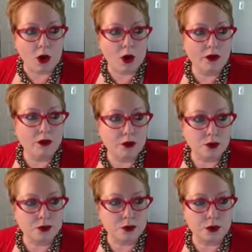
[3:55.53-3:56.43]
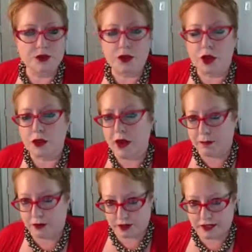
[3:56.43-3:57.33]
all the cool tools all the
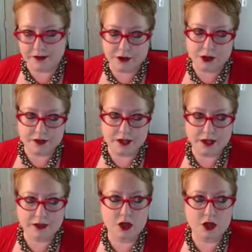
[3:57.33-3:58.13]
popular kids are using.